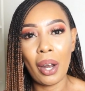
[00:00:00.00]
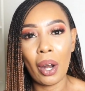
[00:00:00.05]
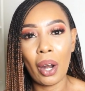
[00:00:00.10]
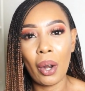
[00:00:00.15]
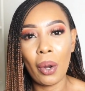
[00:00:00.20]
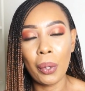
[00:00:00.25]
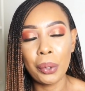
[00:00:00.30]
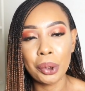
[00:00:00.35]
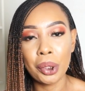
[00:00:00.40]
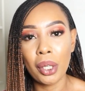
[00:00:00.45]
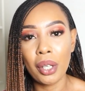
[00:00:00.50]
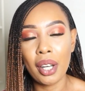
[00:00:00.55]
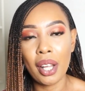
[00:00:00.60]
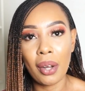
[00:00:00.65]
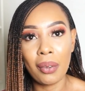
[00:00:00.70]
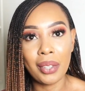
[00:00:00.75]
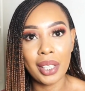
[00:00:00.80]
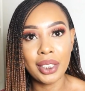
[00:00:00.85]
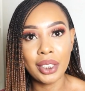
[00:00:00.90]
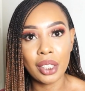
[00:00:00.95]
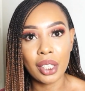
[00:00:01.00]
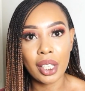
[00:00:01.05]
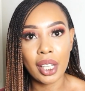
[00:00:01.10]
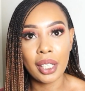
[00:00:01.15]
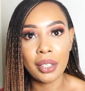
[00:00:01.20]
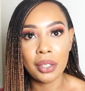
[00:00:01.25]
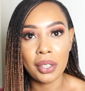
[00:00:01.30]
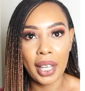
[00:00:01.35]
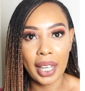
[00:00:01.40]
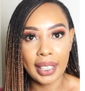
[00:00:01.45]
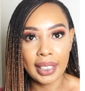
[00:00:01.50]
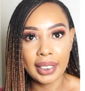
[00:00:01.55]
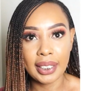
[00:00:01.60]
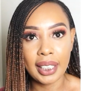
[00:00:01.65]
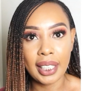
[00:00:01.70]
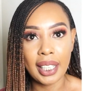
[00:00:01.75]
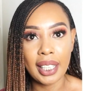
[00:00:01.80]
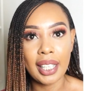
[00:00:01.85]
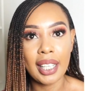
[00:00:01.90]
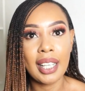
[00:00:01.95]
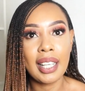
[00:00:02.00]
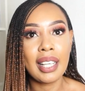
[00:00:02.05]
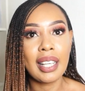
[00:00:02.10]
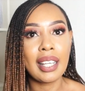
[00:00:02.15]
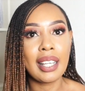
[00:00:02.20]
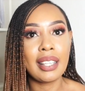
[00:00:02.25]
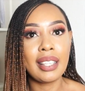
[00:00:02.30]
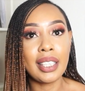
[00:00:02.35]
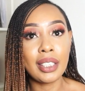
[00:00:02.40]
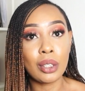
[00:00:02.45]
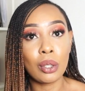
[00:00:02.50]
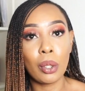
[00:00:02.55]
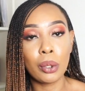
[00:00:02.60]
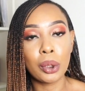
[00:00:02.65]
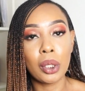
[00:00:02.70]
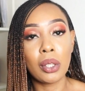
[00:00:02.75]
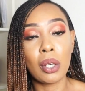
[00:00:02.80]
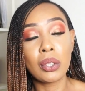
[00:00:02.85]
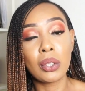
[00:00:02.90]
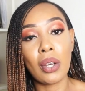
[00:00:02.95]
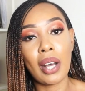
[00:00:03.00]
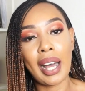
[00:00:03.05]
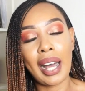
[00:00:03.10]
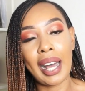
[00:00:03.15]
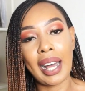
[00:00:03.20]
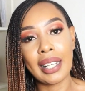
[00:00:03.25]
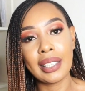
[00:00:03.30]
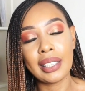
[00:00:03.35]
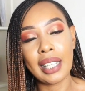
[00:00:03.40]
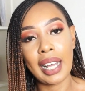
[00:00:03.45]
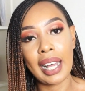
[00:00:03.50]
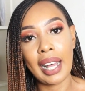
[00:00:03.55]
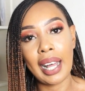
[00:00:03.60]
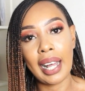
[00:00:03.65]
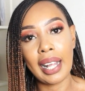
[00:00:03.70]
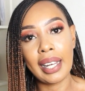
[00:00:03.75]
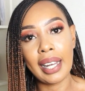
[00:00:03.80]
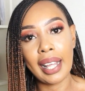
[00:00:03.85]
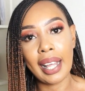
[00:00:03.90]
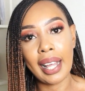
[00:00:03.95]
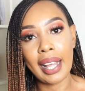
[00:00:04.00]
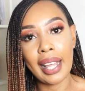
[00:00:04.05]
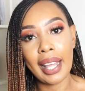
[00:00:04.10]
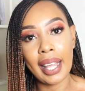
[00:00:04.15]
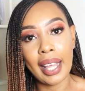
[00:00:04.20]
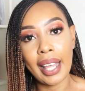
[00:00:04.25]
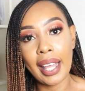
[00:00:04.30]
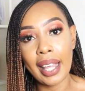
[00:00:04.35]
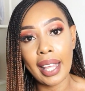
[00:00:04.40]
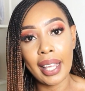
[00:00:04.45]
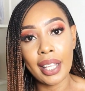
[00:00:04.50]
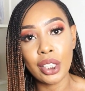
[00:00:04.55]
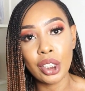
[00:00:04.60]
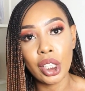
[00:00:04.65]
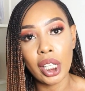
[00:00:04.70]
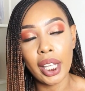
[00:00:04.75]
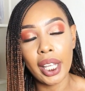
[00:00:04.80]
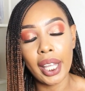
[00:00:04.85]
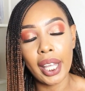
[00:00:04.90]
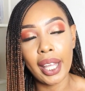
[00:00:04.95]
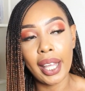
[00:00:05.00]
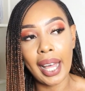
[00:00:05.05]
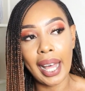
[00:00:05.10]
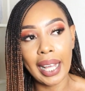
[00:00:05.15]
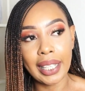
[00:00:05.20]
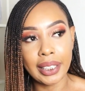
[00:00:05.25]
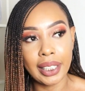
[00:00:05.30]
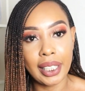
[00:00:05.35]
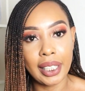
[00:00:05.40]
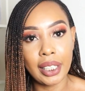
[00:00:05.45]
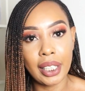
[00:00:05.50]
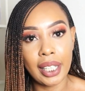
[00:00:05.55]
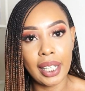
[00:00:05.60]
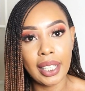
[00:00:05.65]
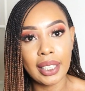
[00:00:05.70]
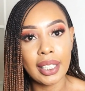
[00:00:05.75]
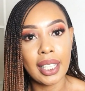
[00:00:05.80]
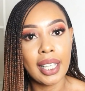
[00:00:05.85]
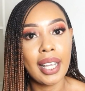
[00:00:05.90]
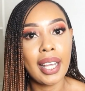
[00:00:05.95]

lotion on the screen so you can see. This lotion also has an AHA acid in it,